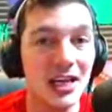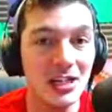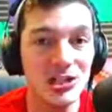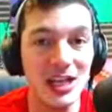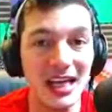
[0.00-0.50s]

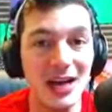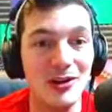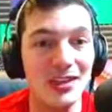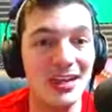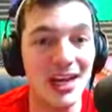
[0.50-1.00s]
Check out
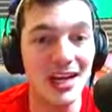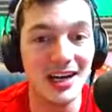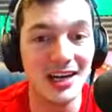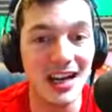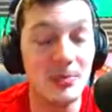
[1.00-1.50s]
the
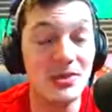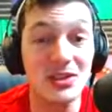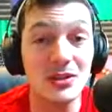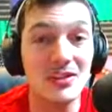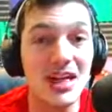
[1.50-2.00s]

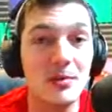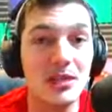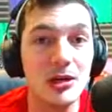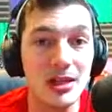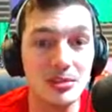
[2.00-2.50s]
episodes down
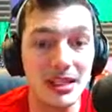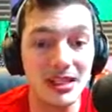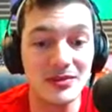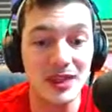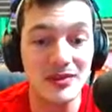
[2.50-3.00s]
below in the
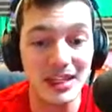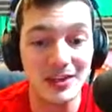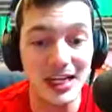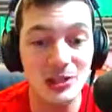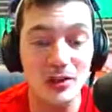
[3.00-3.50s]
playlist for everything
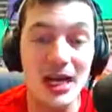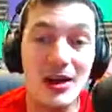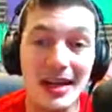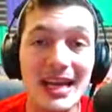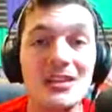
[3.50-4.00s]
Clash Royale.
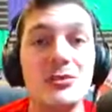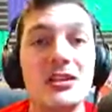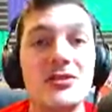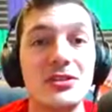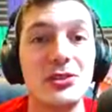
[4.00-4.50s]
And as
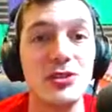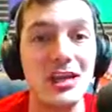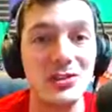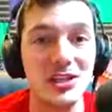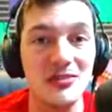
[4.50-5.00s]
always, for new
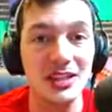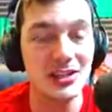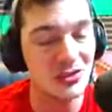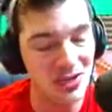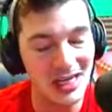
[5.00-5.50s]
Clash Royale
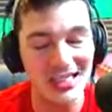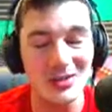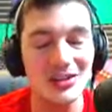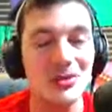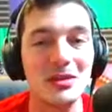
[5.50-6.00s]
videos, you guys know
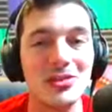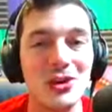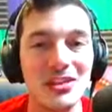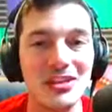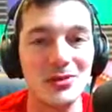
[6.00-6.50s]
what to do because you're
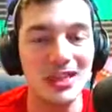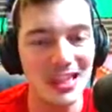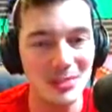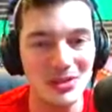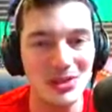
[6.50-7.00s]
already doing it.
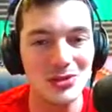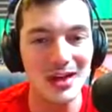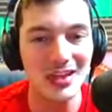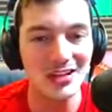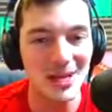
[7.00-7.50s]
Keep it tuned right
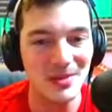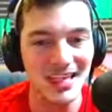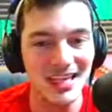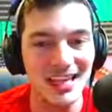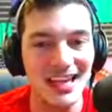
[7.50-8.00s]
here. I'm Nick
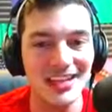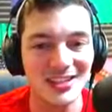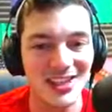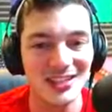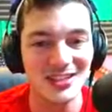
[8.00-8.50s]
at Night, and I'll
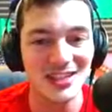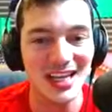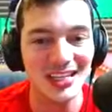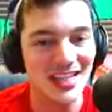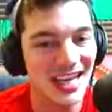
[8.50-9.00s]
talk to you
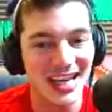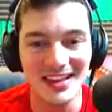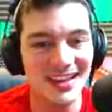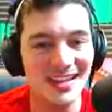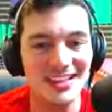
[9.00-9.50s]
guys in
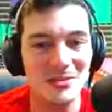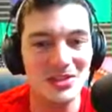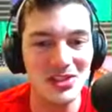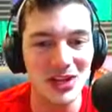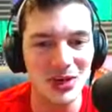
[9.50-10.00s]
the next
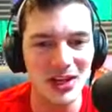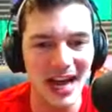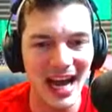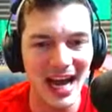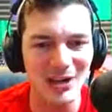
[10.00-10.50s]
episode.
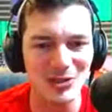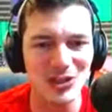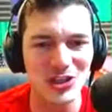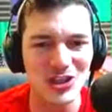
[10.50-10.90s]
Ouch!